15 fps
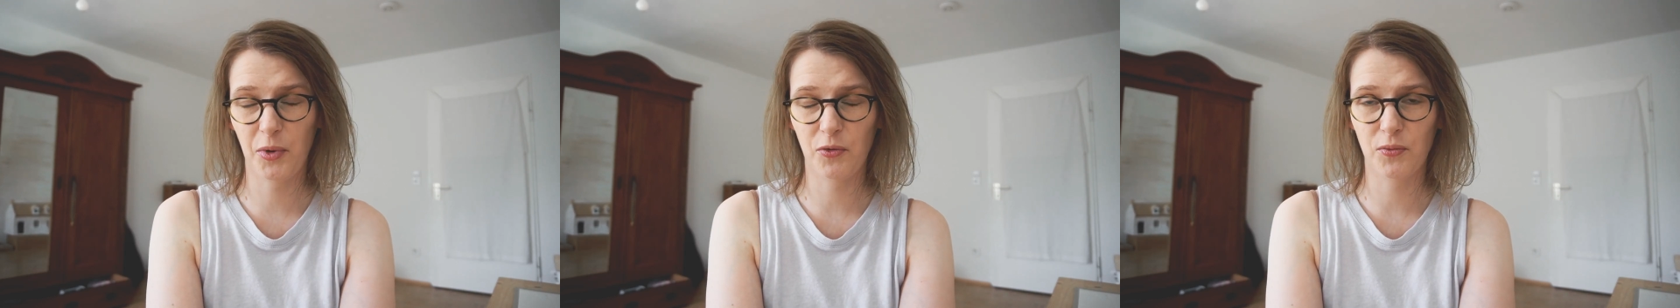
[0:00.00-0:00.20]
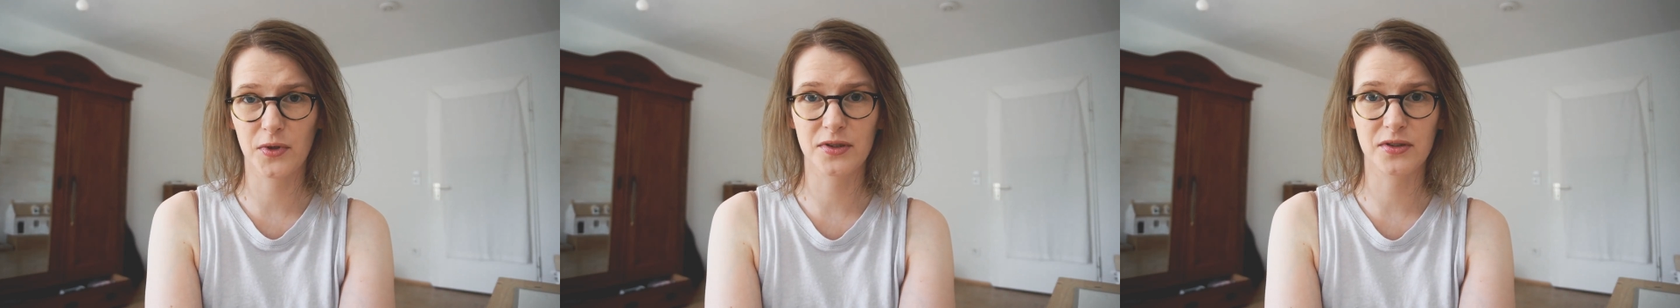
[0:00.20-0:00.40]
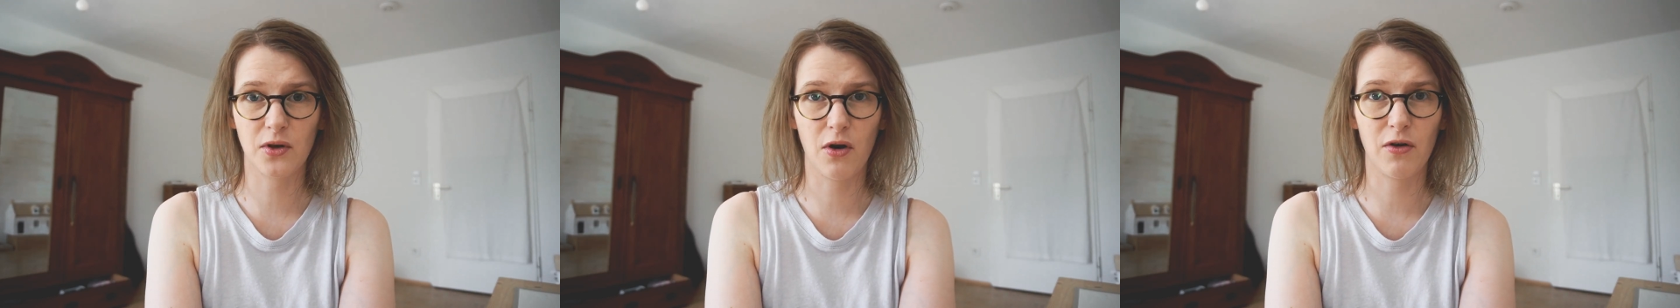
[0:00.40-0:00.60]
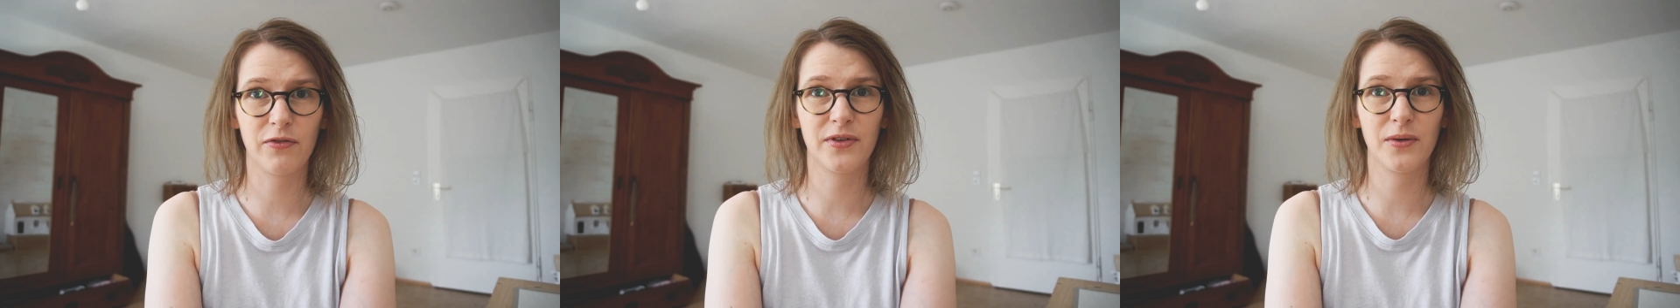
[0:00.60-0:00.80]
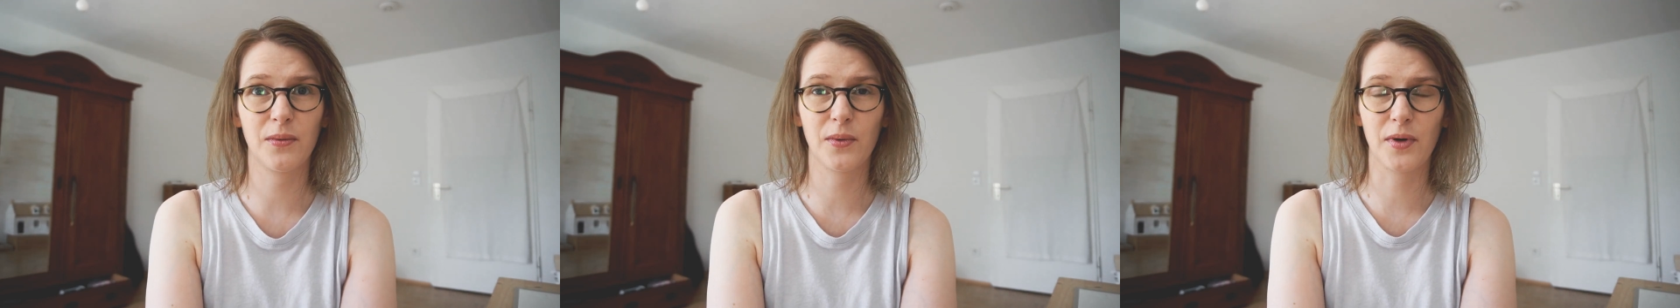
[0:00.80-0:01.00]
be
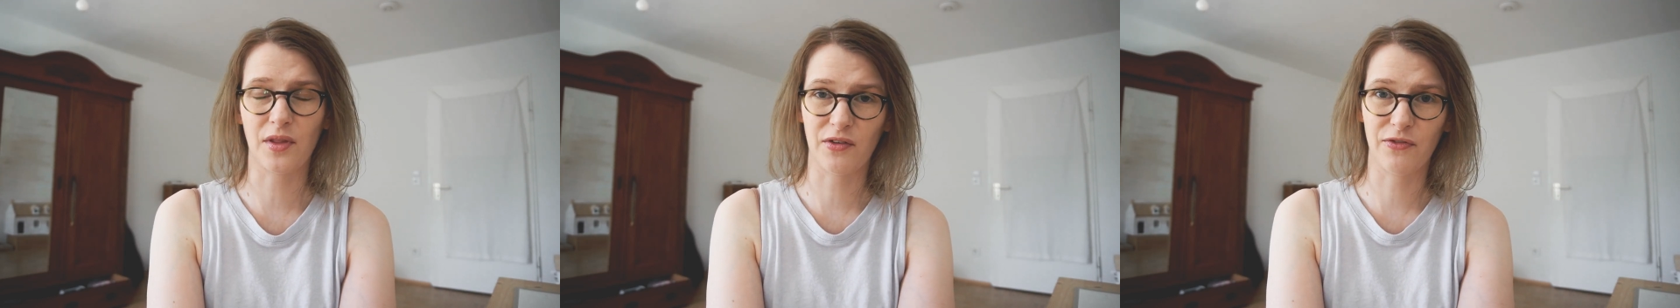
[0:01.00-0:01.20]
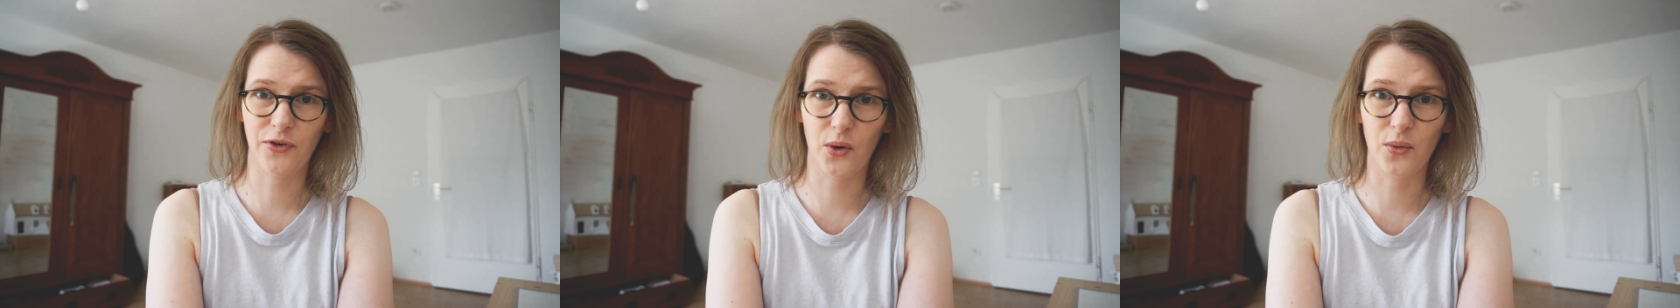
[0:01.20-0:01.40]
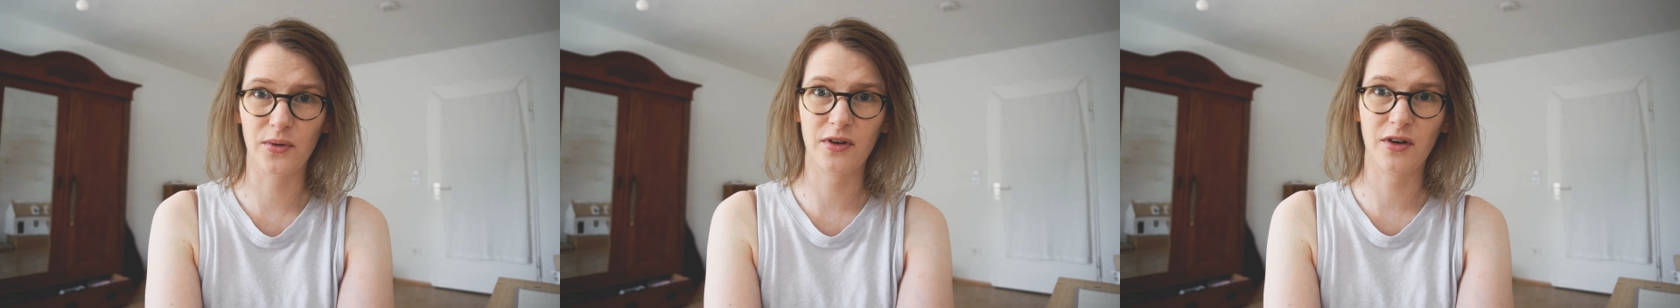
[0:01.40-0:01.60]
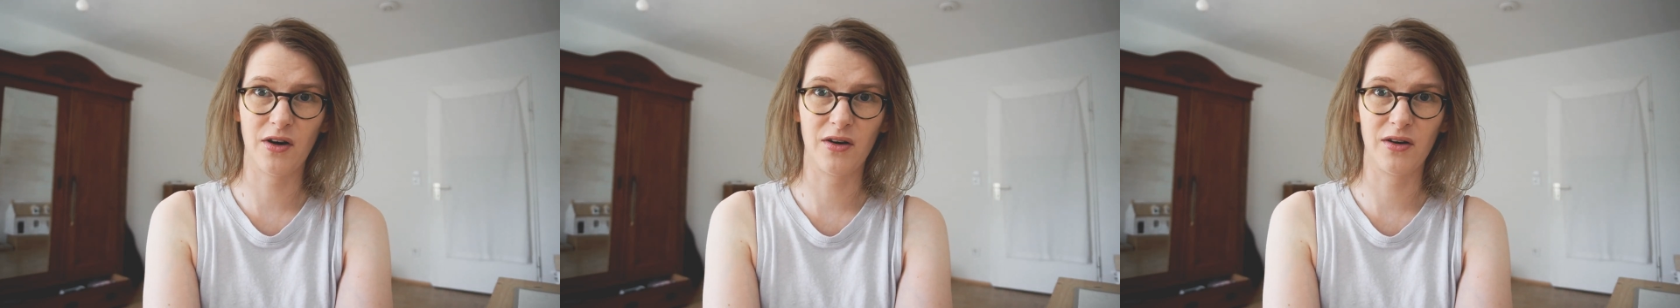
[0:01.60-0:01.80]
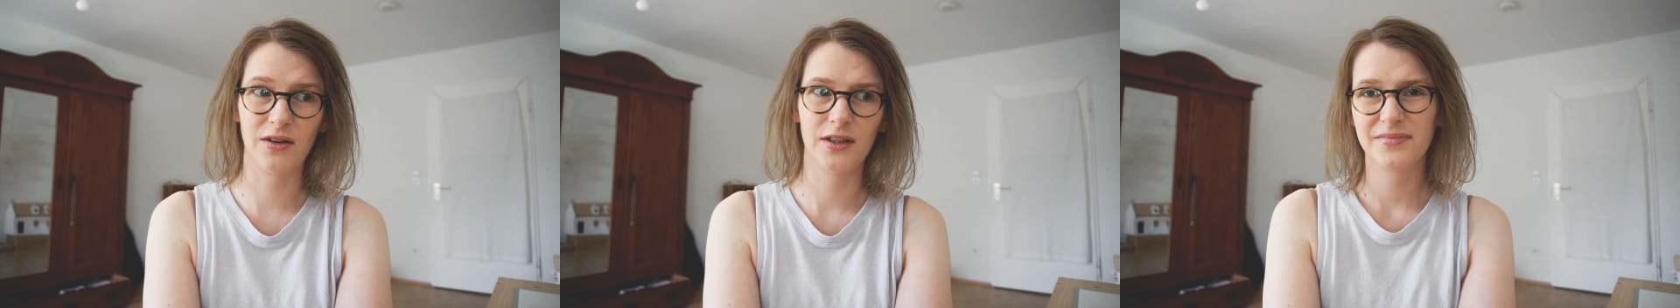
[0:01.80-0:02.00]
resolved with a phone
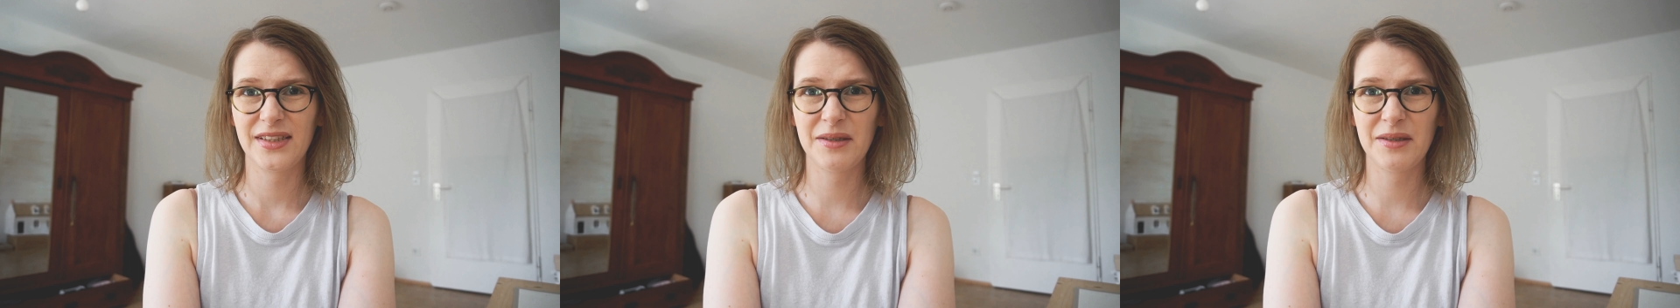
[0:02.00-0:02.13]
call.